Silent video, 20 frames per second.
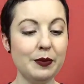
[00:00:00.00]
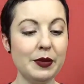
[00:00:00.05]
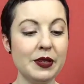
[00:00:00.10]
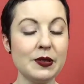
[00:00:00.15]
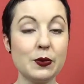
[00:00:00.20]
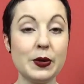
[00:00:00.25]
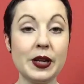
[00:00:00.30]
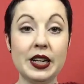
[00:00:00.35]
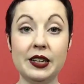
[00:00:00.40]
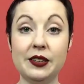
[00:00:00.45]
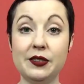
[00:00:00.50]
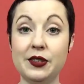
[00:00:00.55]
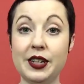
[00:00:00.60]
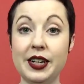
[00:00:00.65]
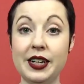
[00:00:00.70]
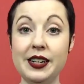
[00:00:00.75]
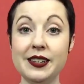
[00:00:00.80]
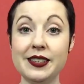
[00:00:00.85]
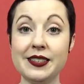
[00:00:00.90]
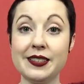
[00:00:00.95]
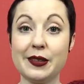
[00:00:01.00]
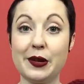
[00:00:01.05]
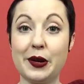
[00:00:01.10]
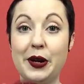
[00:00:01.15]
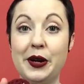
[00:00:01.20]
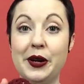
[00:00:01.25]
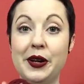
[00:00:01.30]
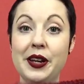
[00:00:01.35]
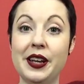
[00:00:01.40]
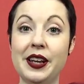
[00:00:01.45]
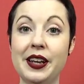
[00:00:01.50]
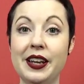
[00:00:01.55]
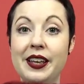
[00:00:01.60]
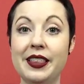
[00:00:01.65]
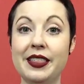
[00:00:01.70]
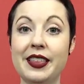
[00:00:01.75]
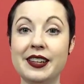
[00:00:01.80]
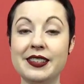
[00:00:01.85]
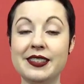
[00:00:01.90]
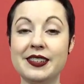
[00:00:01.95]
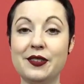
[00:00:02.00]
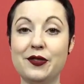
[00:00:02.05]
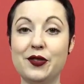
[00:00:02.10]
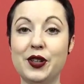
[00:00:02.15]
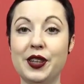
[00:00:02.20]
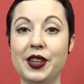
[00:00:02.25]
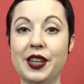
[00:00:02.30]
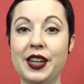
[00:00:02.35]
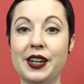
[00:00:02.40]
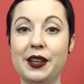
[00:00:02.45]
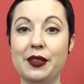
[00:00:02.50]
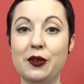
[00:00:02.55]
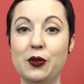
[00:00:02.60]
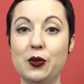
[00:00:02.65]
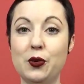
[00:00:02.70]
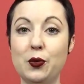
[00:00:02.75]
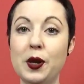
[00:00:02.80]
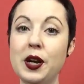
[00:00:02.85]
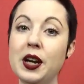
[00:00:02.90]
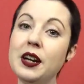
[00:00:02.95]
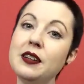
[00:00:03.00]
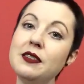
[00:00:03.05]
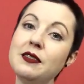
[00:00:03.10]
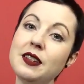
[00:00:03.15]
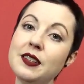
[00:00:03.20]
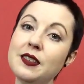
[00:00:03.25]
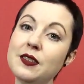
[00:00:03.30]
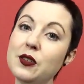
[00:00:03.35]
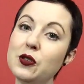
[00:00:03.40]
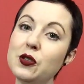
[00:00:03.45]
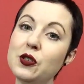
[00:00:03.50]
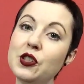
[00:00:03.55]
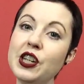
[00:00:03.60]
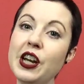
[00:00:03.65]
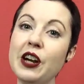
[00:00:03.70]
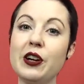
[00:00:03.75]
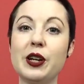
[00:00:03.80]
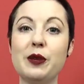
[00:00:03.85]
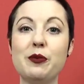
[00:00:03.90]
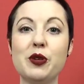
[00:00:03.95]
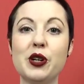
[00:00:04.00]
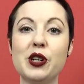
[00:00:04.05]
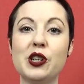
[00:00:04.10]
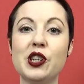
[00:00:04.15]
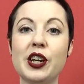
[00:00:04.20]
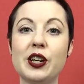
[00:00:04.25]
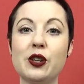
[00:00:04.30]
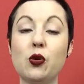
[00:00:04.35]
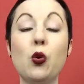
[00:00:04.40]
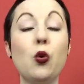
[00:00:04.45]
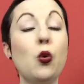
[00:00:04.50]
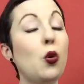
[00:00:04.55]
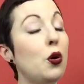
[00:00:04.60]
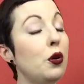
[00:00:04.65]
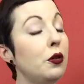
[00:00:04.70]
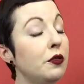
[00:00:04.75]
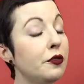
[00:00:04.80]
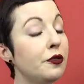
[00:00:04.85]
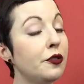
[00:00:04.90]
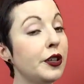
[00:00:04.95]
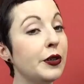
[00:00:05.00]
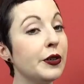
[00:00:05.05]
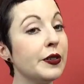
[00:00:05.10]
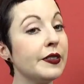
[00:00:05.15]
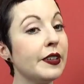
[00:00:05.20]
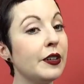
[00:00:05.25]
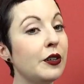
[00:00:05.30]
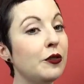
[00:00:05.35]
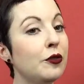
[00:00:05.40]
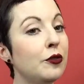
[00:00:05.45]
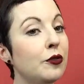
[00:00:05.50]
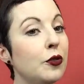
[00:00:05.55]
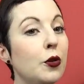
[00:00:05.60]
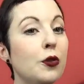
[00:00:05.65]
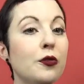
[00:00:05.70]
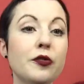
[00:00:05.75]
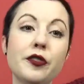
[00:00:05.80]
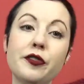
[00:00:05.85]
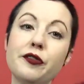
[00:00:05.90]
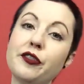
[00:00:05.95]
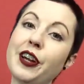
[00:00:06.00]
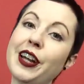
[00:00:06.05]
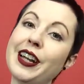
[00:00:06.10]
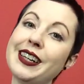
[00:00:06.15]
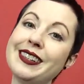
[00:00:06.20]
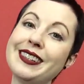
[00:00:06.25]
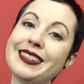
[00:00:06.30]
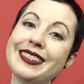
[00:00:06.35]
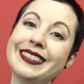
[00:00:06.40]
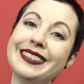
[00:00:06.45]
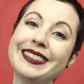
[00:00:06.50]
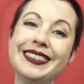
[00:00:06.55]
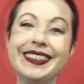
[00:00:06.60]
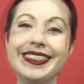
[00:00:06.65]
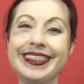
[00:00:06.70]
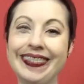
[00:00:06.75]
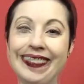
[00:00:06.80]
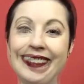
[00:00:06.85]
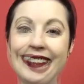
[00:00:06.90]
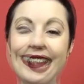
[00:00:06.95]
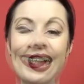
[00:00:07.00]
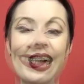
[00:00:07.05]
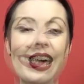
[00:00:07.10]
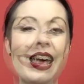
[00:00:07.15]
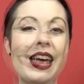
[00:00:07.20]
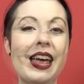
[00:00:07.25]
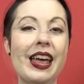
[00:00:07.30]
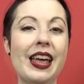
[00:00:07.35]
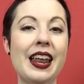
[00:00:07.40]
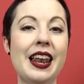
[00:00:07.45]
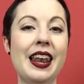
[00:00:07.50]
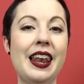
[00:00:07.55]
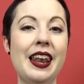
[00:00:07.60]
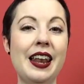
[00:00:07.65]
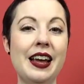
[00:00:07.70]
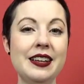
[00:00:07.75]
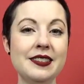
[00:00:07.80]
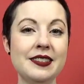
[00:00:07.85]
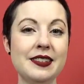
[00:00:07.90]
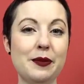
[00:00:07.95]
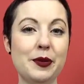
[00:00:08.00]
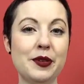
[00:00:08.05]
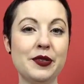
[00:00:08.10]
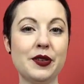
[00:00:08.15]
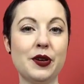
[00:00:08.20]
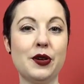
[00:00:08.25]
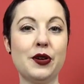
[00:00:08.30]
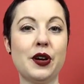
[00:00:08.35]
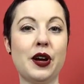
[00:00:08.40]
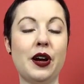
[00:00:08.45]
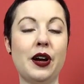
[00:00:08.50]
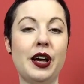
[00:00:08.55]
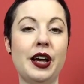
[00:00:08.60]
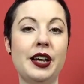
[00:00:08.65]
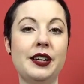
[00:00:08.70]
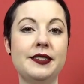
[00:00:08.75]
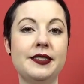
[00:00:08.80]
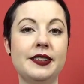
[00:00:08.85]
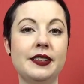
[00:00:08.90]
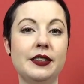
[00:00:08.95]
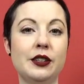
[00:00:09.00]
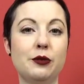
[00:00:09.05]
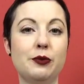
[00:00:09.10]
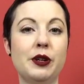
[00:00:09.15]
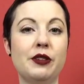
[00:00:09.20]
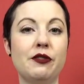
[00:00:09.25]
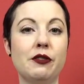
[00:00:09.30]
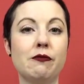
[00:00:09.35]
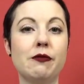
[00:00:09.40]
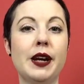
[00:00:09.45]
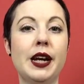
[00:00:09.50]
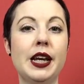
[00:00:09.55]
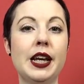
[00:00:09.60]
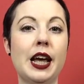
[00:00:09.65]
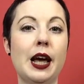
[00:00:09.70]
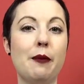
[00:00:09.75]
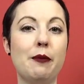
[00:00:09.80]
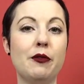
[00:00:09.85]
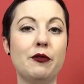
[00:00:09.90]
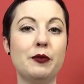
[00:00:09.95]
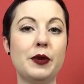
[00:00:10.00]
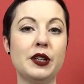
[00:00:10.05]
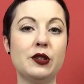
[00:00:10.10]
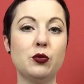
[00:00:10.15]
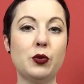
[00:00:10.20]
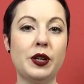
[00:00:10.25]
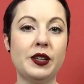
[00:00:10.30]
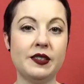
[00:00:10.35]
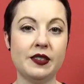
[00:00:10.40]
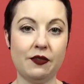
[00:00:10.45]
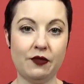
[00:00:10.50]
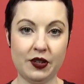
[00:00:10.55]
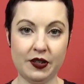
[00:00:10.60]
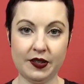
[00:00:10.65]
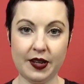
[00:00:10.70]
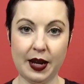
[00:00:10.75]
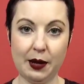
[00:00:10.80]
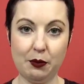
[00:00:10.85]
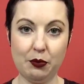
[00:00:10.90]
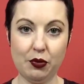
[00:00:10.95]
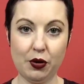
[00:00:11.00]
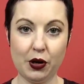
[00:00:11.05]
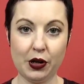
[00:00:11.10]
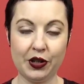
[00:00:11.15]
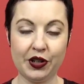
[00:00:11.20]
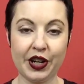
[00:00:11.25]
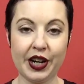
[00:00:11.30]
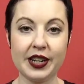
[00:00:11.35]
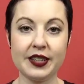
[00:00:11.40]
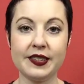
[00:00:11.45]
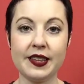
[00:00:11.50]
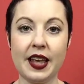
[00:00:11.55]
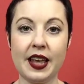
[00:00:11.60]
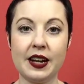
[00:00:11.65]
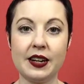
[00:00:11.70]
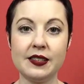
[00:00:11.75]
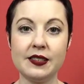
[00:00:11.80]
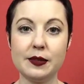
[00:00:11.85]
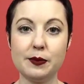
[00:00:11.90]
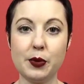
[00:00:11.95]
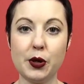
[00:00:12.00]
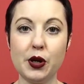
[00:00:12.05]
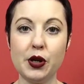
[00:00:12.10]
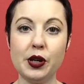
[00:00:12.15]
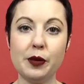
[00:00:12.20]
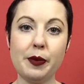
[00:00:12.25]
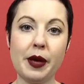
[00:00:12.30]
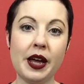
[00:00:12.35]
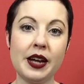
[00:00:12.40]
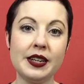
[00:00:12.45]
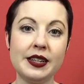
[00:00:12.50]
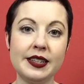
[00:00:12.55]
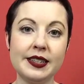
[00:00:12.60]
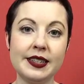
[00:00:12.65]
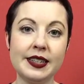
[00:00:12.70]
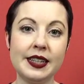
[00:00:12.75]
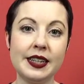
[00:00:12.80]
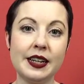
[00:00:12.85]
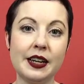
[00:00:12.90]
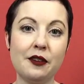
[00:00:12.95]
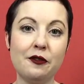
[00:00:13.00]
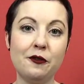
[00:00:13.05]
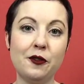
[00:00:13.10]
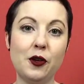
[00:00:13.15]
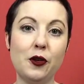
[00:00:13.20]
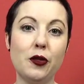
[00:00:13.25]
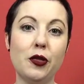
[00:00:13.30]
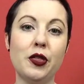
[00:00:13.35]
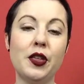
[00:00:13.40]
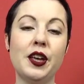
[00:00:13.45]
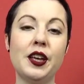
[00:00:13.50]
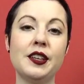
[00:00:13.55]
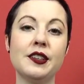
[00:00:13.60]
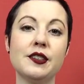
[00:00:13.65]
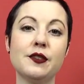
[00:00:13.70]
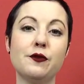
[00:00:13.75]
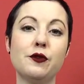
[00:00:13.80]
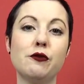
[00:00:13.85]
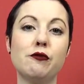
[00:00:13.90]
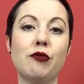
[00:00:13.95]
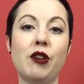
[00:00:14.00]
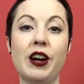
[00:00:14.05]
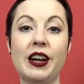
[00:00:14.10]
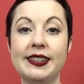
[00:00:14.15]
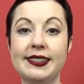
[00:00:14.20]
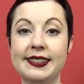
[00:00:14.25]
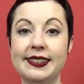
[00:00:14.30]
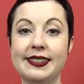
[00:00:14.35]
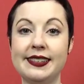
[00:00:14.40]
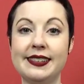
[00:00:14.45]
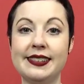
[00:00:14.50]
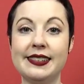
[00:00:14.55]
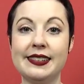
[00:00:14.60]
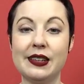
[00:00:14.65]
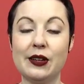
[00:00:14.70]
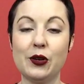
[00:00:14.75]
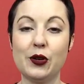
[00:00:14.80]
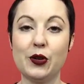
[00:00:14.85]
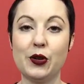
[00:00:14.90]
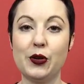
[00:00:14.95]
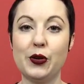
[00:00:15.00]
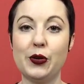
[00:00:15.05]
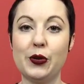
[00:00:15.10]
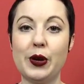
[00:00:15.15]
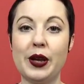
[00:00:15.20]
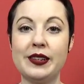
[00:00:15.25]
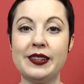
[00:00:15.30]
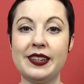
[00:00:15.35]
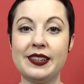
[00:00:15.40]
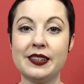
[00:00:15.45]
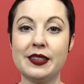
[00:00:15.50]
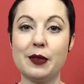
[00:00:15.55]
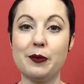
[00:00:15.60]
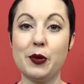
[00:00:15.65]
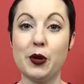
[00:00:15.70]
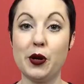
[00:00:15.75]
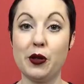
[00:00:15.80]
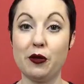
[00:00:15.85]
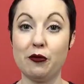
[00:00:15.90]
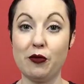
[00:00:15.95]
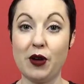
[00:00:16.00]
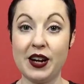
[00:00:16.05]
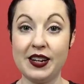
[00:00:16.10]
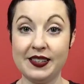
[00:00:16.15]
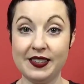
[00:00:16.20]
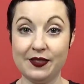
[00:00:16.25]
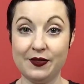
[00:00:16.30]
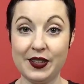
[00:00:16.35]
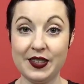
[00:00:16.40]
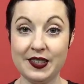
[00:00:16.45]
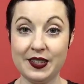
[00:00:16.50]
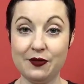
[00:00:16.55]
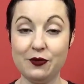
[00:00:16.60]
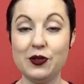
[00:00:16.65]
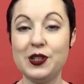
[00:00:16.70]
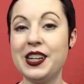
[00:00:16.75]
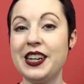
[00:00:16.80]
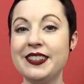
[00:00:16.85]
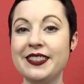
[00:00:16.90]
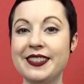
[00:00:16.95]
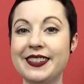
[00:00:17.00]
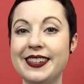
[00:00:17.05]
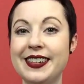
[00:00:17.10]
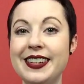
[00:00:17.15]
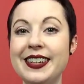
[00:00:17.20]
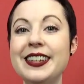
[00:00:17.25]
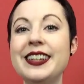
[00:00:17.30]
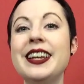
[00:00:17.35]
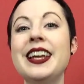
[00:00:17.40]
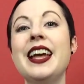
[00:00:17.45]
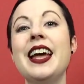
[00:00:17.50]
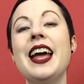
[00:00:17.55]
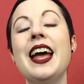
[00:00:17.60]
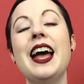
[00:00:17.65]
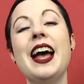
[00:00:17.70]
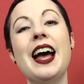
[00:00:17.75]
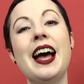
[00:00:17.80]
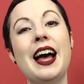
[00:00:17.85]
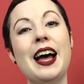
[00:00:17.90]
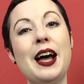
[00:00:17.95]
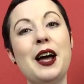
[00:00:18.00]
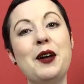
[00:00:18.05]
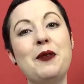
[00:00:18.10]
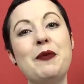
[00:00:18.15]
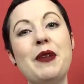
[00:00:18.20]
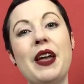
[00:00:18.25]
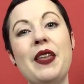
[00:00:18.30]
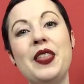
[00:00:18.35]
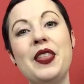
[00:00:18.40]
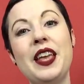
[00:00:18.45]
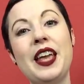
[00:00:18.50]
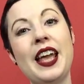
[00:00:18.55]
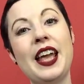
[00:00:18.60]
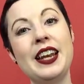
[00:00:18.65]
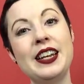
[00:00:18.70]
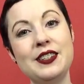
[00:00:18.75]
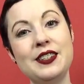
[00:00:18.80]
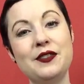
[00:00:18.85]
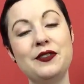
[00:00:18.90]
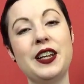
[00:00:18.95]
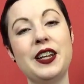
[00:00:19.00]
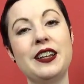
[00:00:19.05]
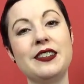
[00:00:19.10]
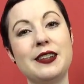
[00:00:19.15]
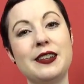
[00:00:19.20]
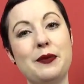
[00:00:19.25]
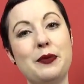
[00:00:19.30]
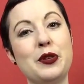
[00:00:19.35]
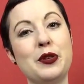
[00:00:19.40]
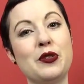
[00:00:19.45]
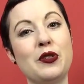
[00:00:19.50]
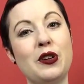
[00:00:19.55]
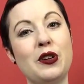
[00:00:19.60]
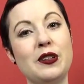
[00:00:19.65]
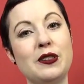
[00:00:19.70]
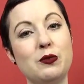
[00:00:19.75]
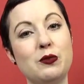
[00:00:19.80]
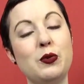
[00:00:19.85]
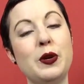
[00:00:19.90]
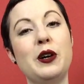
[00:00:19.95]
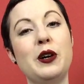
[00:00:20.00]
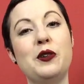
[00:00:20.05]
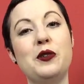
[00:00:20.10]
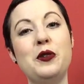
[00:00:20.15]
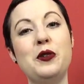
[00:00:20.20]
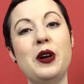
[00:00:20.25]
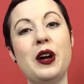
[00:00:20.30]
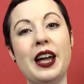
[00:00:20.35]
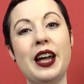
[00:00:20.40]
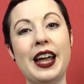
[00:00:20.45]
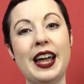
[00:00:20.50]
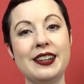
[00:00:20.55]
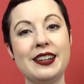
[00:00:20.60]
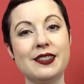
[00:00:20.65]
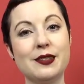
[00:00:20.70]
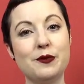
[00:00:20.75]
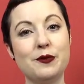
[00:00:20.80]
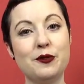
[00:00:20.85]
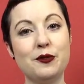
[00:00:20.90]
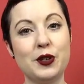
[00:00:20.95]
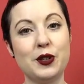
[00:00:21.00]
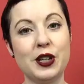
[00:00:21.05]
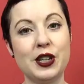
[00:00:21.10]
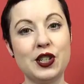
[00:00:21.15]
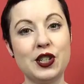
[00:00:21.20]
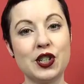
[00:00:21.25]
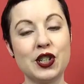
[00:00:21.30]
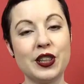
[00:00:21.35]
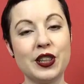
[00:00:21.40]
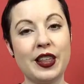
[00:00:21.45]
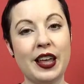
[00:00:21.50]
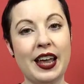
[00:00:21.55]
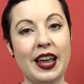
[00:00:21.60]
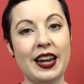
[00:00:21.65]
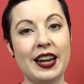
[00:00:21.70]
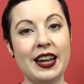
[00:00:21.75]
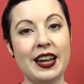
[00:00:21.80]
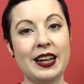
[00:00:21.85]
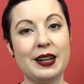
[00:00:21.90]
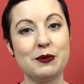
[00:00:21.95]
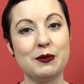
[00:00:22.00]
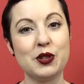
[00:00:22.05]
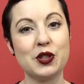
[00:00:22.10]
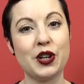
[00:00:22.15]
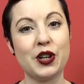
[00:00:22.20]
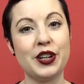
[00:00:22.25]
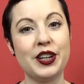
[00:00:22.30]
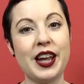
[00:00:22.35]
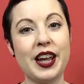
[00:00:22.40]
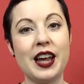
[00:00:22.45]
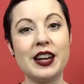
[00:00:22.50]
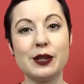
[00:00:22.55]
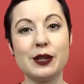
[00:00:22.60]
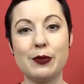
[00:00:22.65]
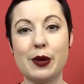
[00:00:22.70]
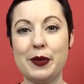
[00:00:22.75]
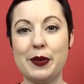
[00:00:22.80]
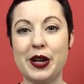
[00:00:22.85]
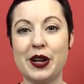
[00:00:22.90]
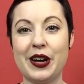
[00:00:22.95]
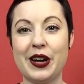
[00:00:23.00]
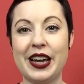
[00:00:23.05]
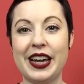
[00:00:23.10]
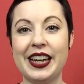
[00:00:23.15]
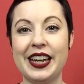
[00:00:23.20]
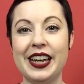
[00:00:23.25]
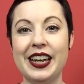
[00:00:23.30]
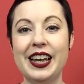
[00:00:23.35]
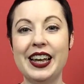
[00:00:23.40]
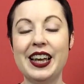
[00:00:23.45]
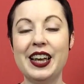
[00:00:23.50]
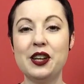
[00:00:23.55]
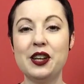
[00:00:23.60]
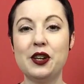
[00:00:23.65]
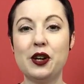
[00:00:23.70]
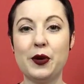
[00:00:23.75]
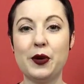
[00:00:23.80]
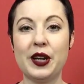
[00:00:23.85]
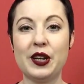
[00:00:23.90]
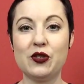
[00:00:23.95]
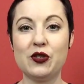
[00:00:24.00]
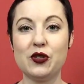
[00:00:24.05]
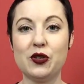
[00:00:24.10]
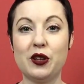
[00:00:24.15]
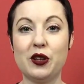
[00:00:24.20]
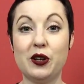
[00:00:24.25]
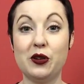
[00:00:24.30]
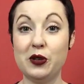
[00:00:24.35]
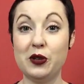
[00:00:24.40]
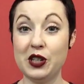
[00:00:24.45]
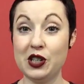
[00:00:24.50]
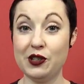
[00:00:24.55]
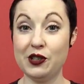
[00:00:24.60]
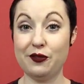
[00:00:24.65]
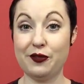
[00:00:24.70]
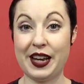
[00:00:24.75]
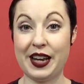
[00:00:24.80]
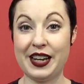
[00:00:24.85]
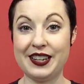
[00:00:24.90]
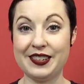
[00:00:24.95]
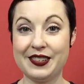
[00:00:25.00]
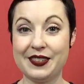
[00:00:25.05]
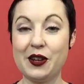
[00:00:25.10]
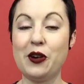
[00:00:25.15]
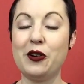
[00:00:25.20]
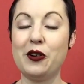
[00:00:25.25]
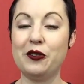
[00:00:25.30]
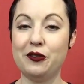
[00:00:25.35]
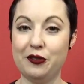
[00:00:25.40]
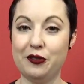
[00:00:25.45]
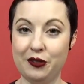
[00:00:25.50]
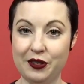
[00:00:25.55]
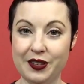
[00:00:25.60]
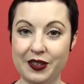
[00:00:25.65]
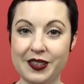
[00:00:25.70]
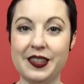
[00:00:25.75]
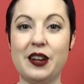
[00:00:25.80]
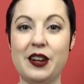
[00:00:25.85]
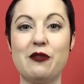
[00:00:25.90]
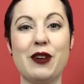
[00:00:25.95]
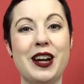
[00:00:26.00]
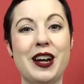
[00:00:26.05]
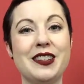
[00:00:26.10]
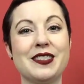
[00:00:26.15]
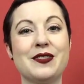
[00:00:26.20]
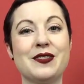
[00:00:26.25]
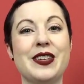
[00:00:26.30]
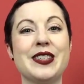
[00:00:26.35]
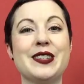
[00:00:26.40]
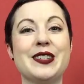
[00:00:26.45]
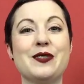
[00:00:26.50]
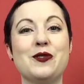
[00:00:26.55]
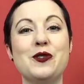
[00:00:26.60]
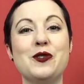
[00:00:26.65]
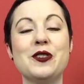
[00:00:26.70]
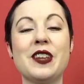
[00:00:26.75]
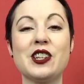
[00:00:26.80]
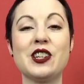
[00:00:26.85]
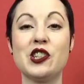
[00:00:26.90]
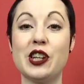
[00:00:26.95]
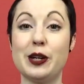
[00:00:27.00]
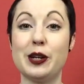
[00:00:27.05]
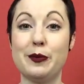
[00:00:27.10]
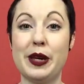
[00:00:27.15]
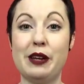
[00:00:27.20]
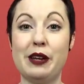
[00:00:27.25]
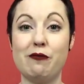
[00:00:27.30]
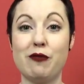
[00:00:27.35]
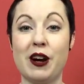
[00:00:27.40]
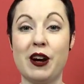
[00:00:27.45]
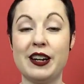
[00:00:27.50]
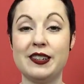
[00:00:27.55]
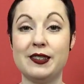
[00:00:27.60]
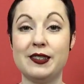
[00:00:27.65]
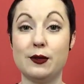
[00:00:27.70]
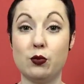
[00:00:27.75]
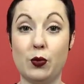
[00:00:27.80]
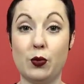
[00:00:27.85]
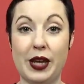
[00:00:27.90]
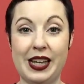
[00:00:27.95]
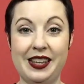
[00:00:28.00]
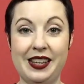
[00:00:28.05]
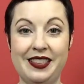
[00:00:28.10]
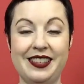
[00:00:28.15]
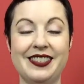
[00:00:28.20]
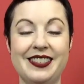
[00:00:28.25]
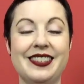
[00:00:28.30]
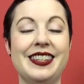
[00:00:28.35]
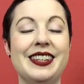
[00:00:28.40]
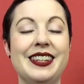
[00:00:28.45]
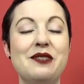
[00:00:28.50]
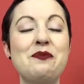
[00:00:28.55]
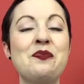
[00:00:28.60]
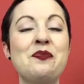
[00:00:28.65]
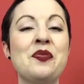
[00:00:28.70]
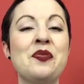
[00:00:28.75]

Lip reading: as quickly as you need it. So that's definitely another good one, and it's a good charity project, or for yourself or for a friend. Last episode I did a little bit of a recap of my 2017 projects, and I spoke about knitting a few things for writers who attended the Perth Writers Festival last year. At the end of last episode as well, I had some footage that showed YarnderWoman and I going to the launch event of said Writers Festival. It's actually going to be Writers Week this year.